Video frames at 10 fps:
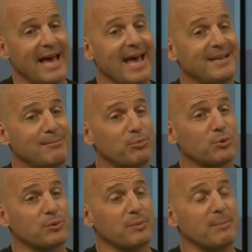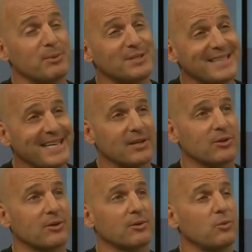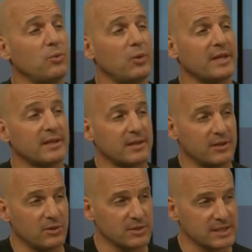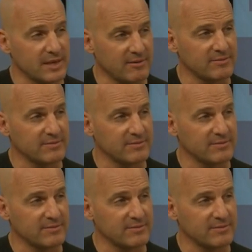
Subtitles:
and in particular with yourself.